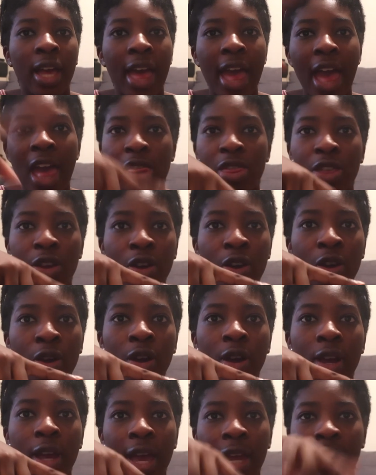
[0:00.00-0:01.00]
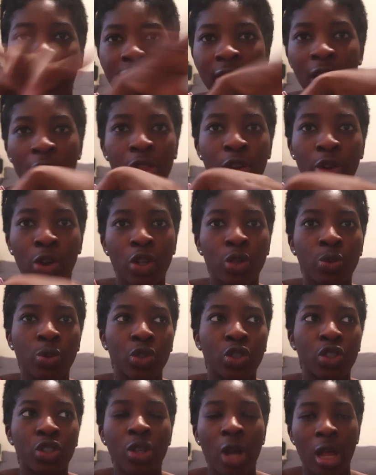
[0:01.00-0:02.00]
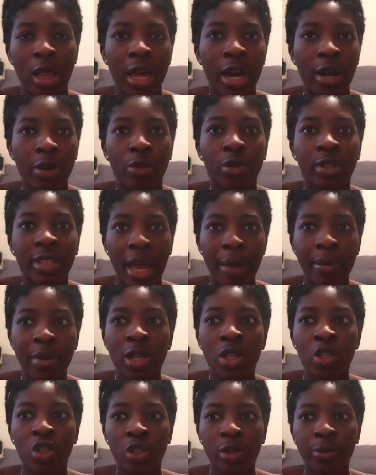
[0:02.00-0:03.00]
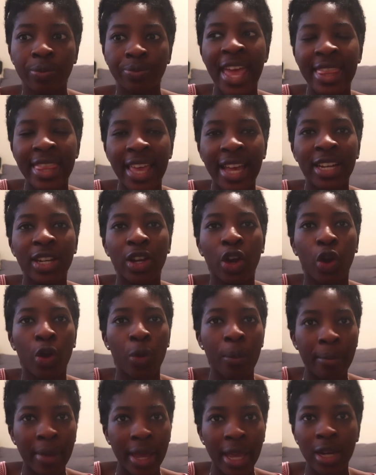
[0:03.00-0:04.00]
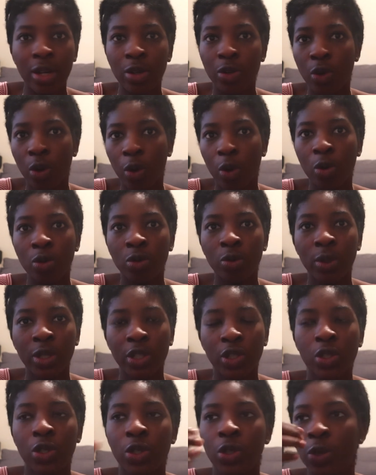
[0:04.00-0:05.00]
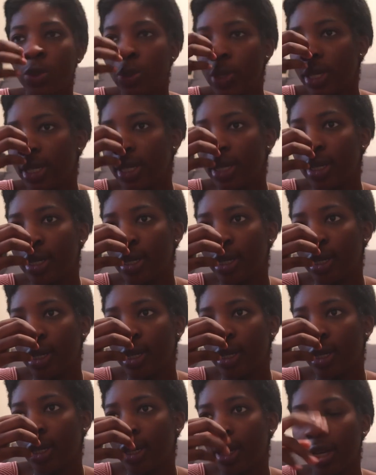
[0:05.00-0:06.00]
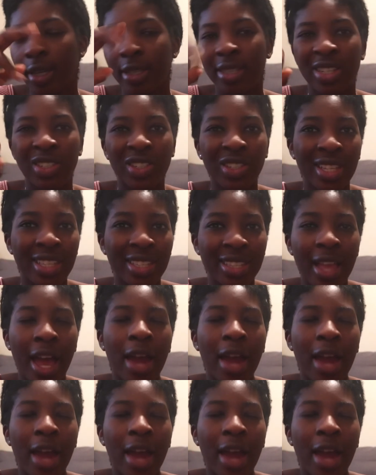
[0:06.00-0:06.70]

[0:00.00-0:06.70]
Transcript: Heather and the other girls were just collateral damage, and that her main goal was to essentially.